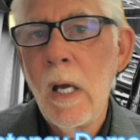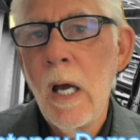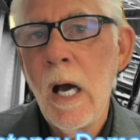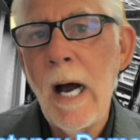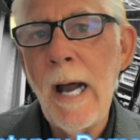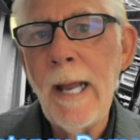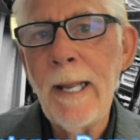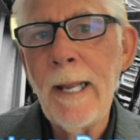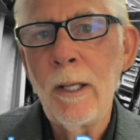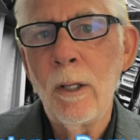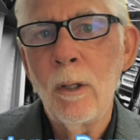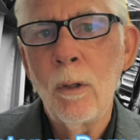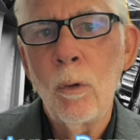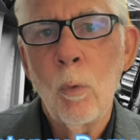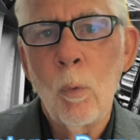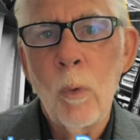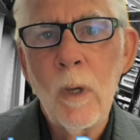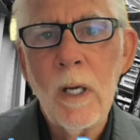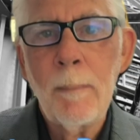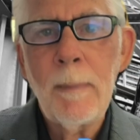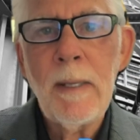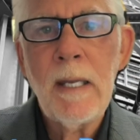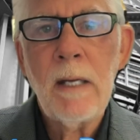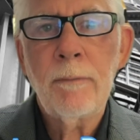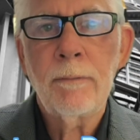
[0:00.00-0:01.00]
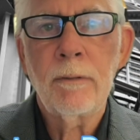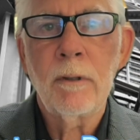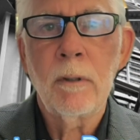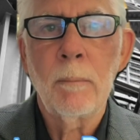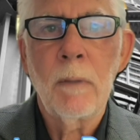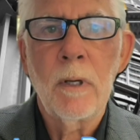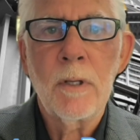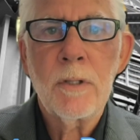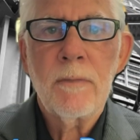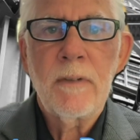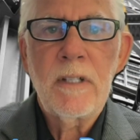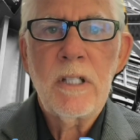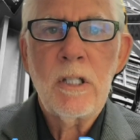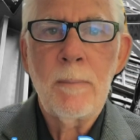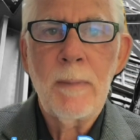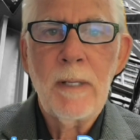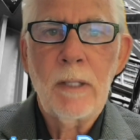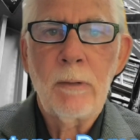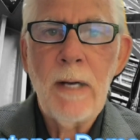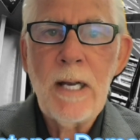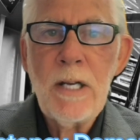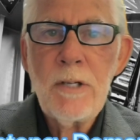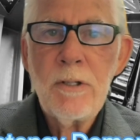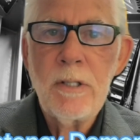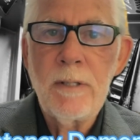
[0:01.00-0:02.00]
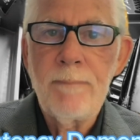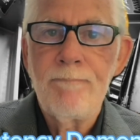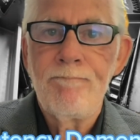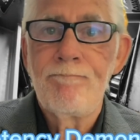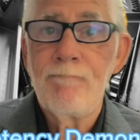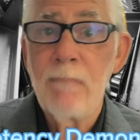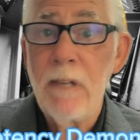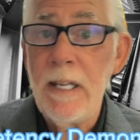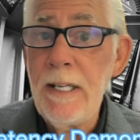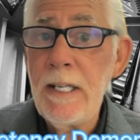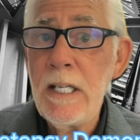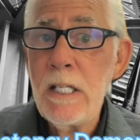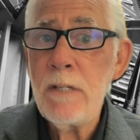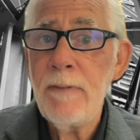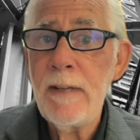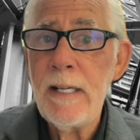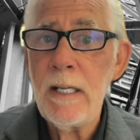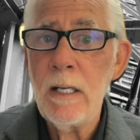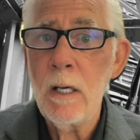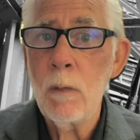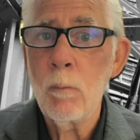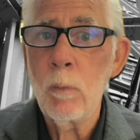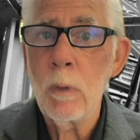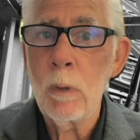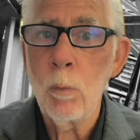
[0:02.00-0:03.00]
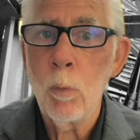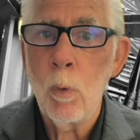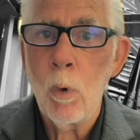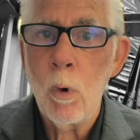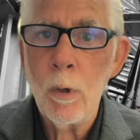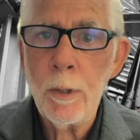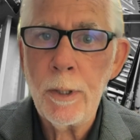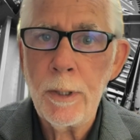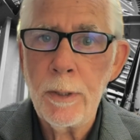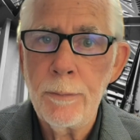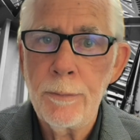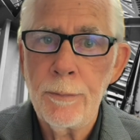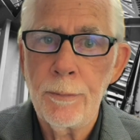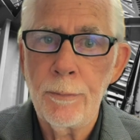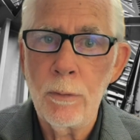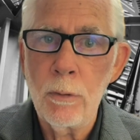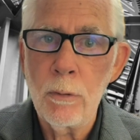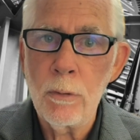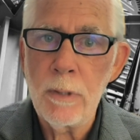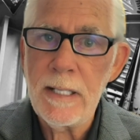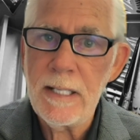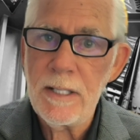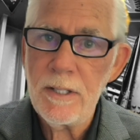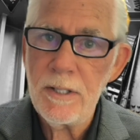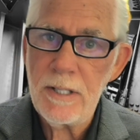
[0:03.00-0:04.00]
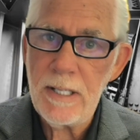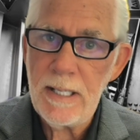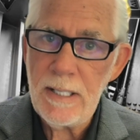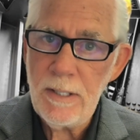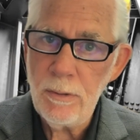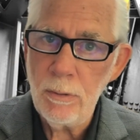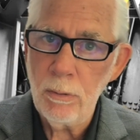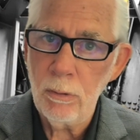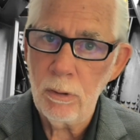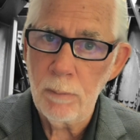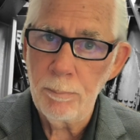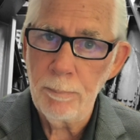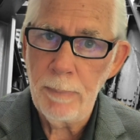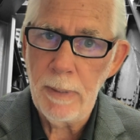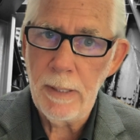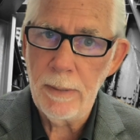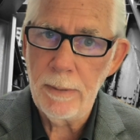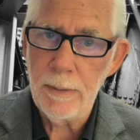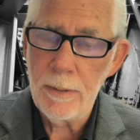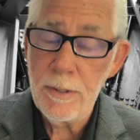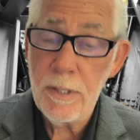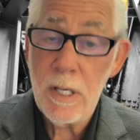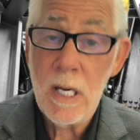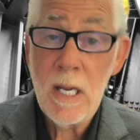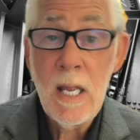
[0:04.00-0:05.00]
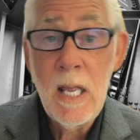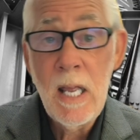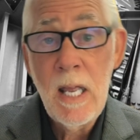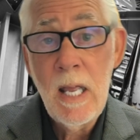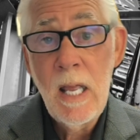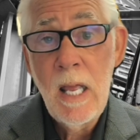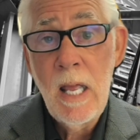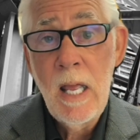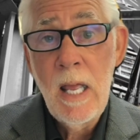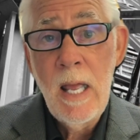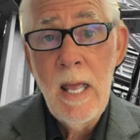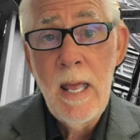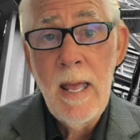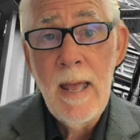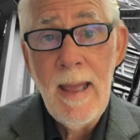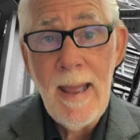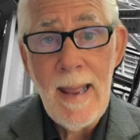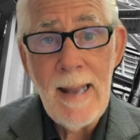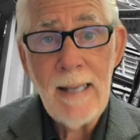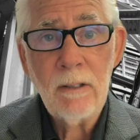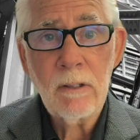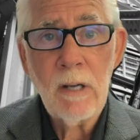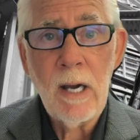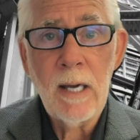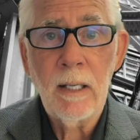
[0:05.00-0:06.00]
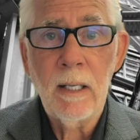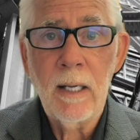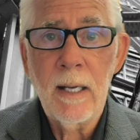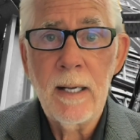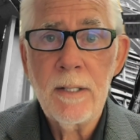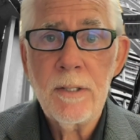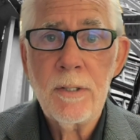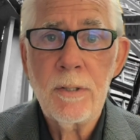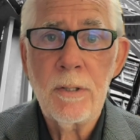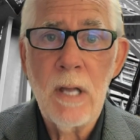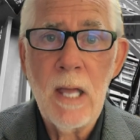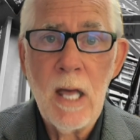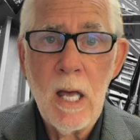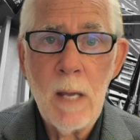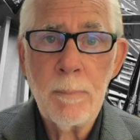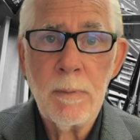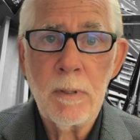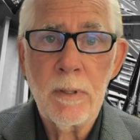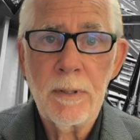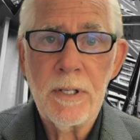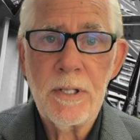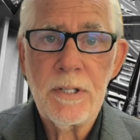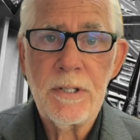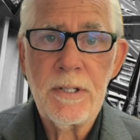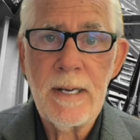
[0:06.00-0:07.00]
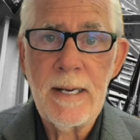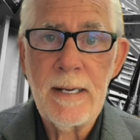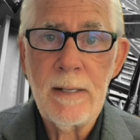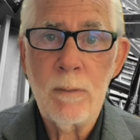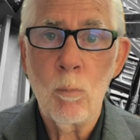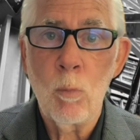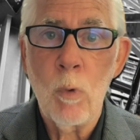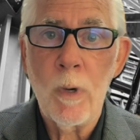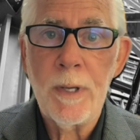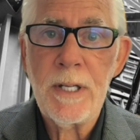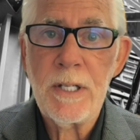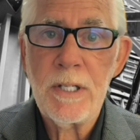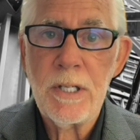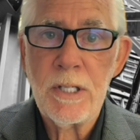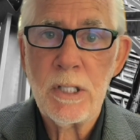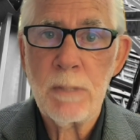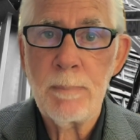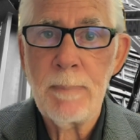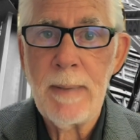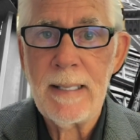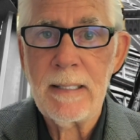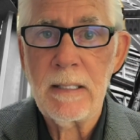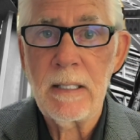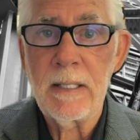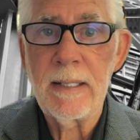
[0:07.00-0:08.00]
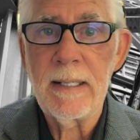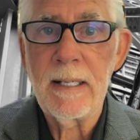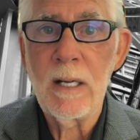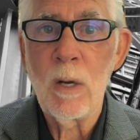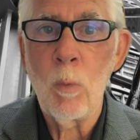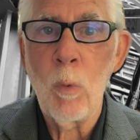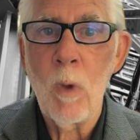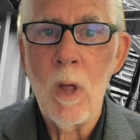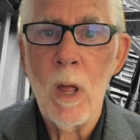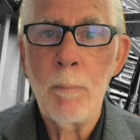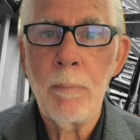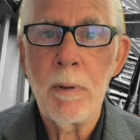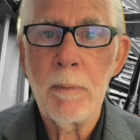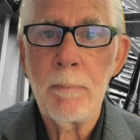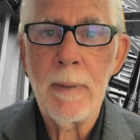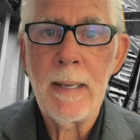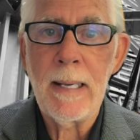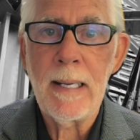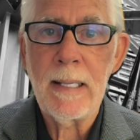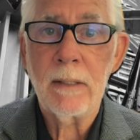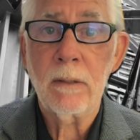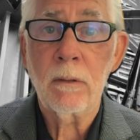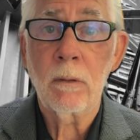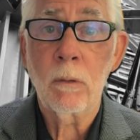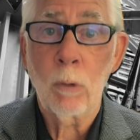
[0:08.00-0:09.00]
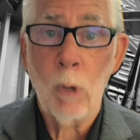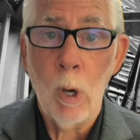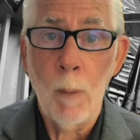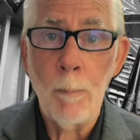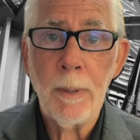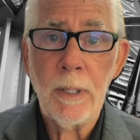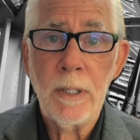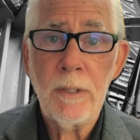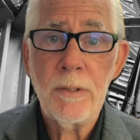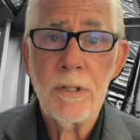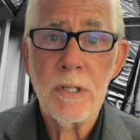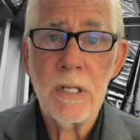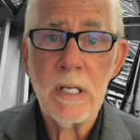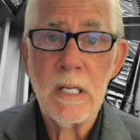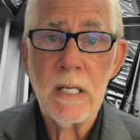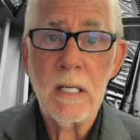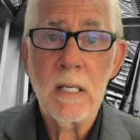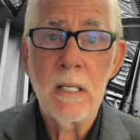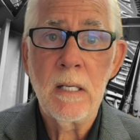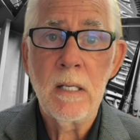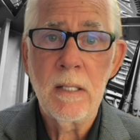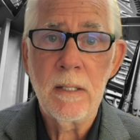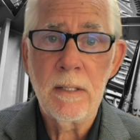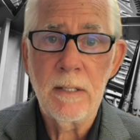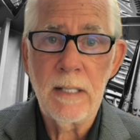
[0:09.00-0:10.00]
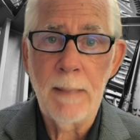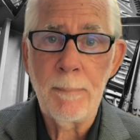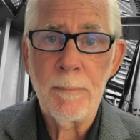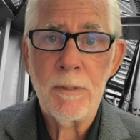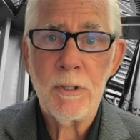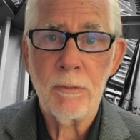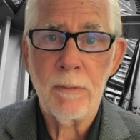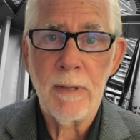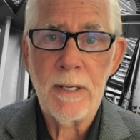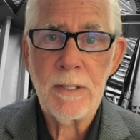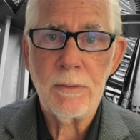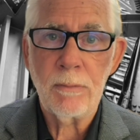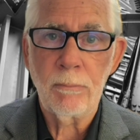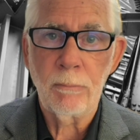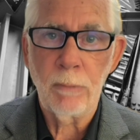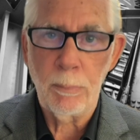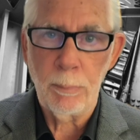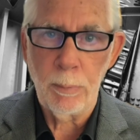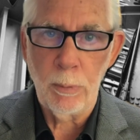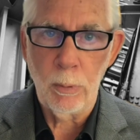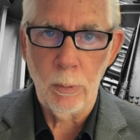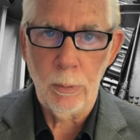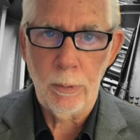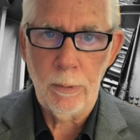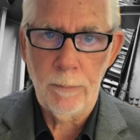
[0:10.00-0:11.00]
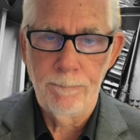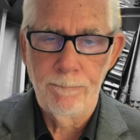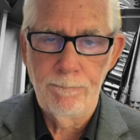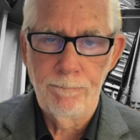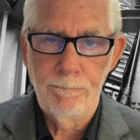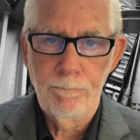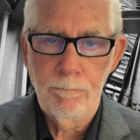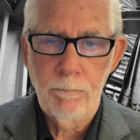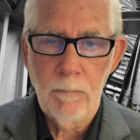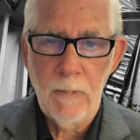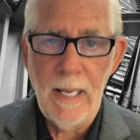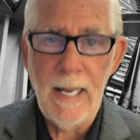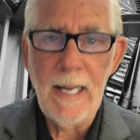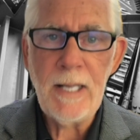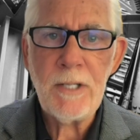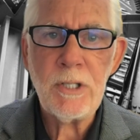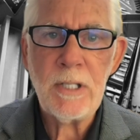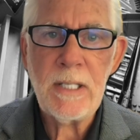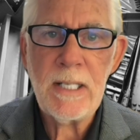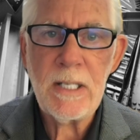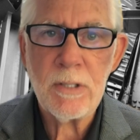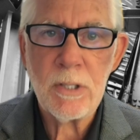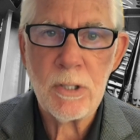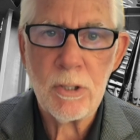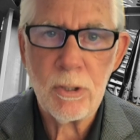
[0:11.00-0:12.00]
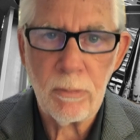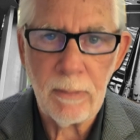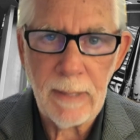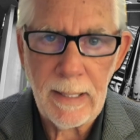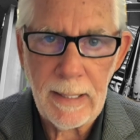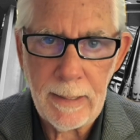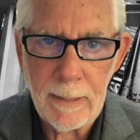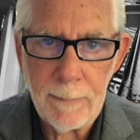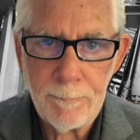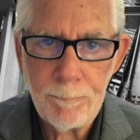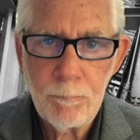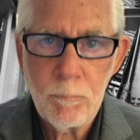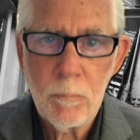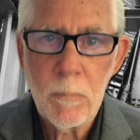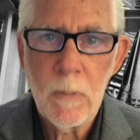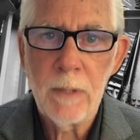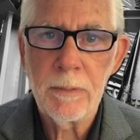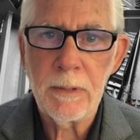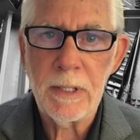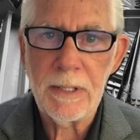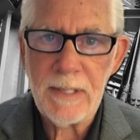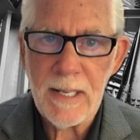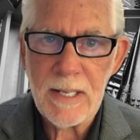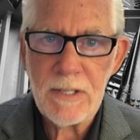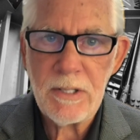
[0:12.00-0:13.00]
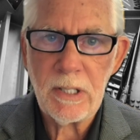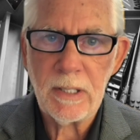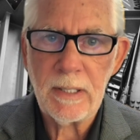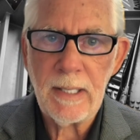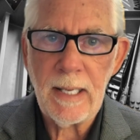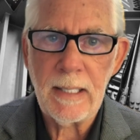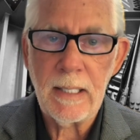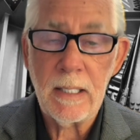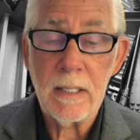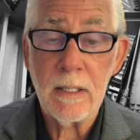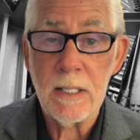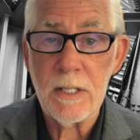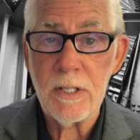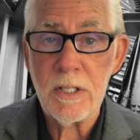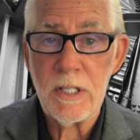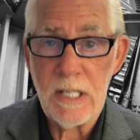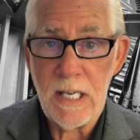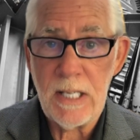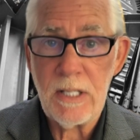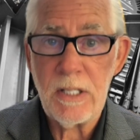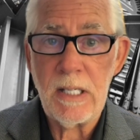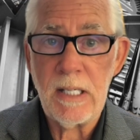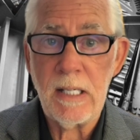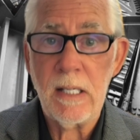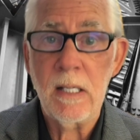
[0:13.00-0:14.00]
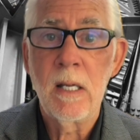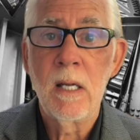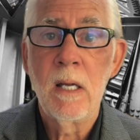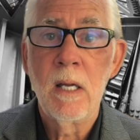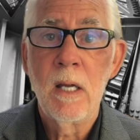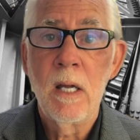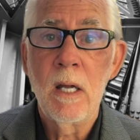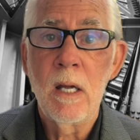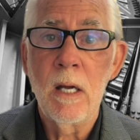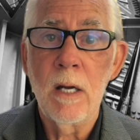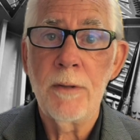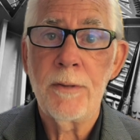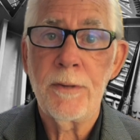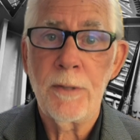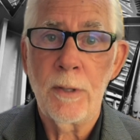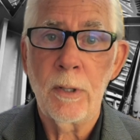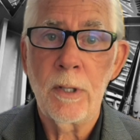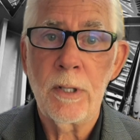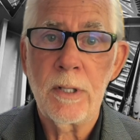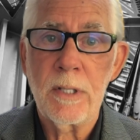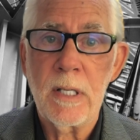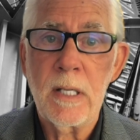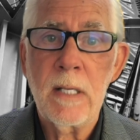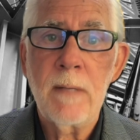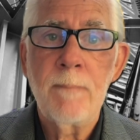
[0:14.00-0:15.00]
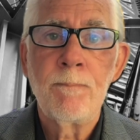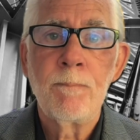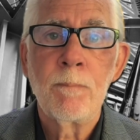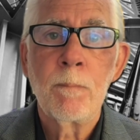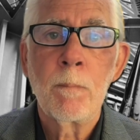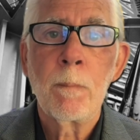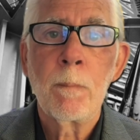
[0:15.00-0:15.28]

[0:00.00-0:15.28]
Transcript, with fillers: Hi all, Willem here from Ausvis Immigration. In this video we'll walk you through the essential components and guidelines to help you understand what is expected in a well-prepared competency demonstration report. Engineers Australia, the designated assessing authority,